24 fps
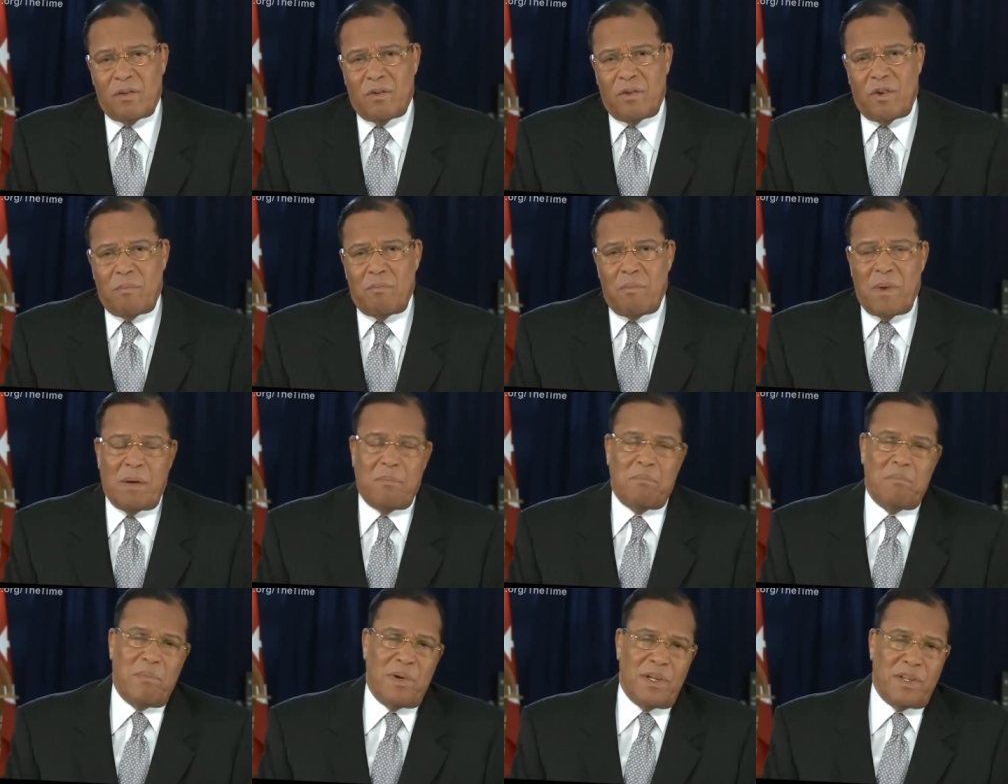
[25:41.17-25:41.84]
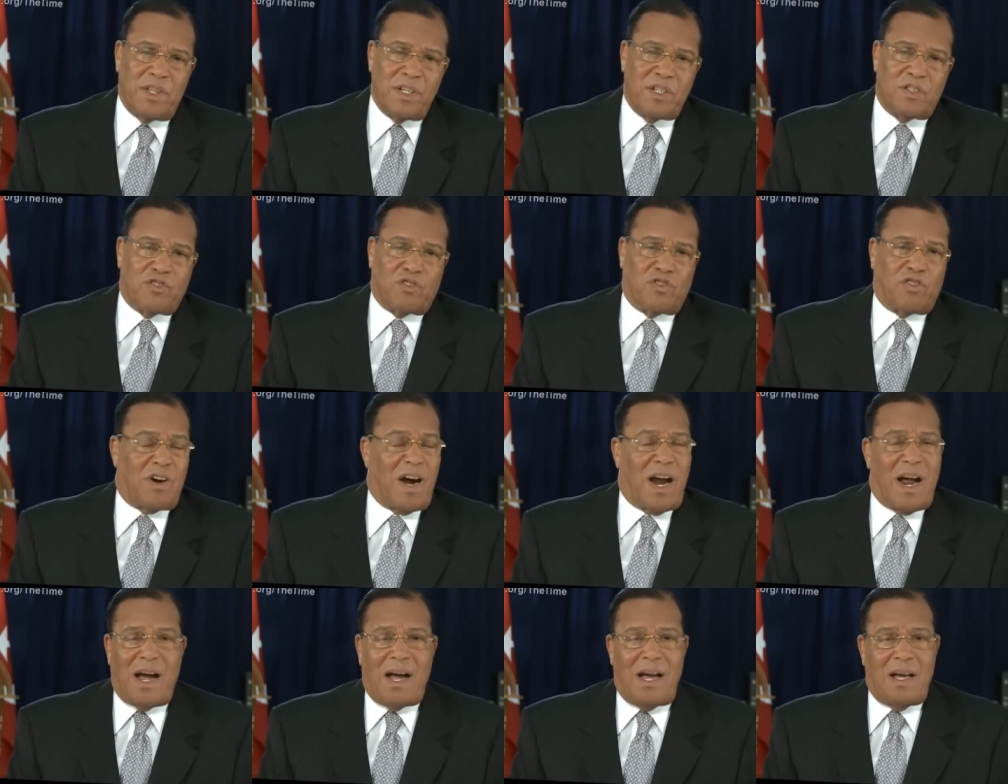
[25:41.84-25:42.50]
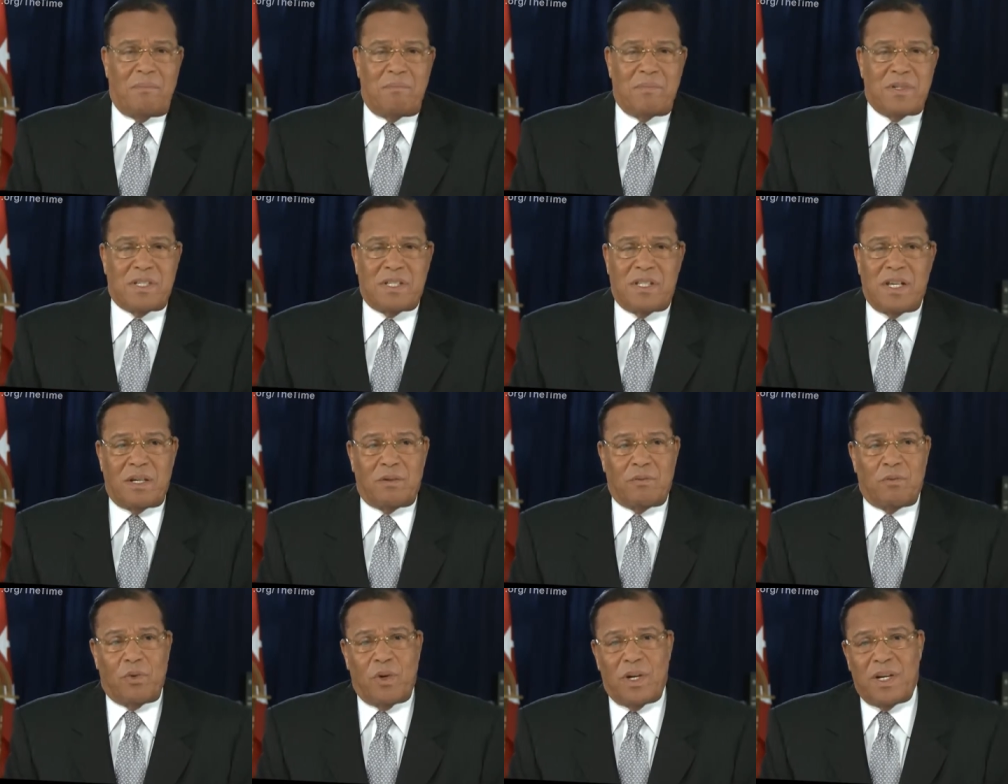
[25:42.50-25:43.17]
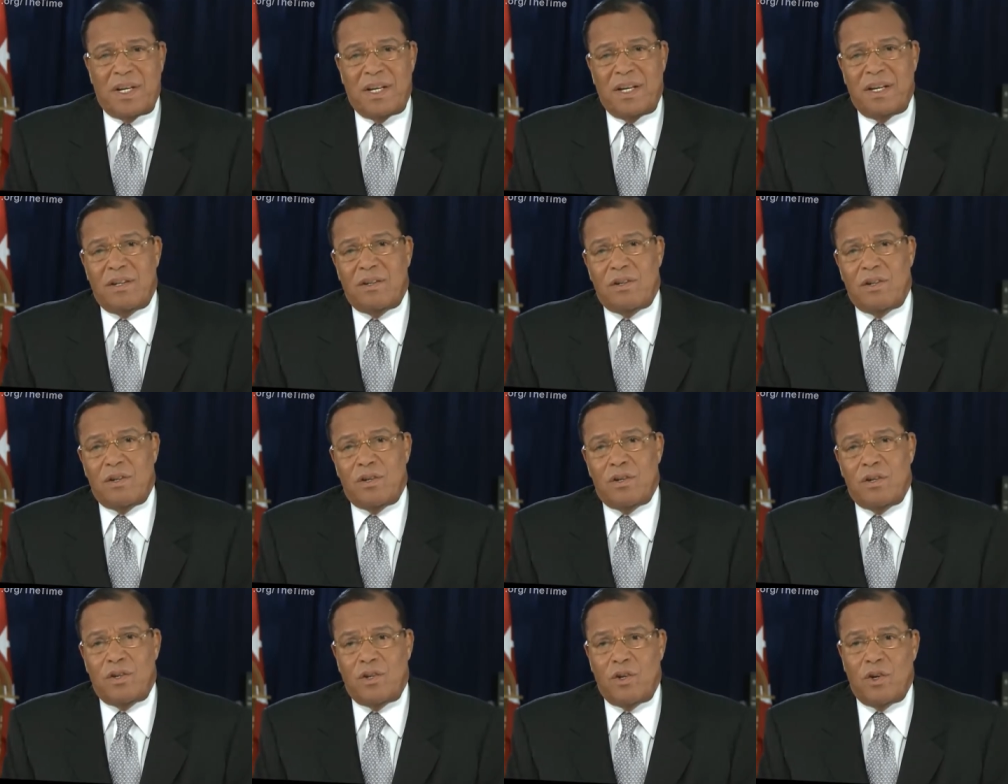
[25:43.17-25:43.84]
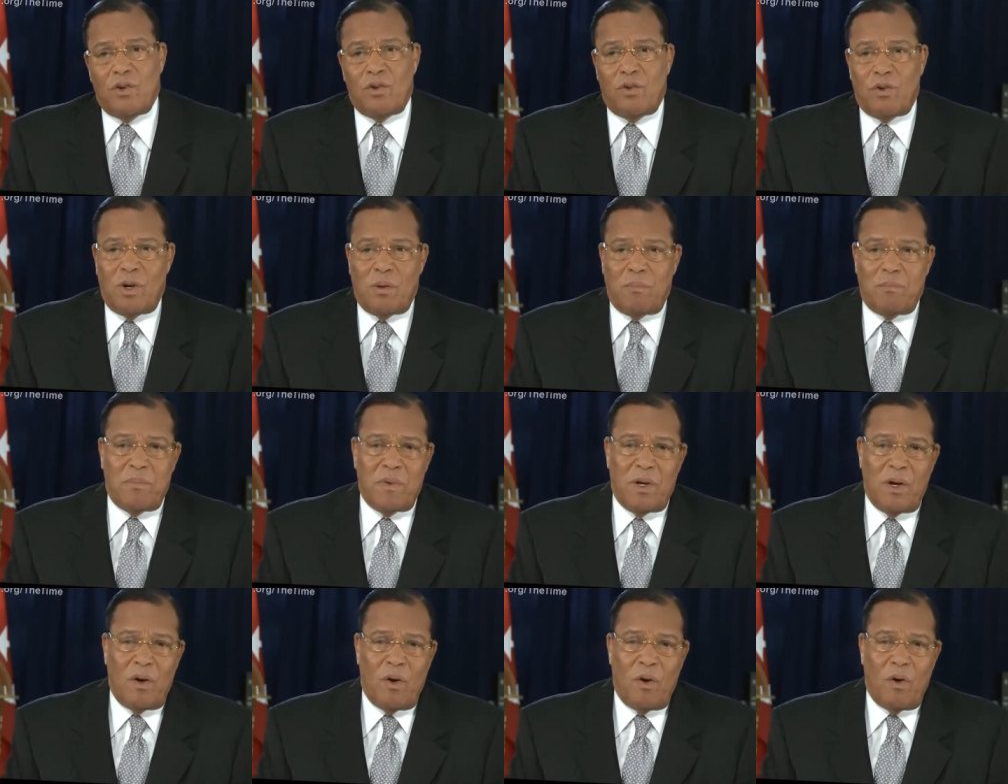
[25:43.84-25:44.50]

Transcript: Remember the tribes that were in Europe,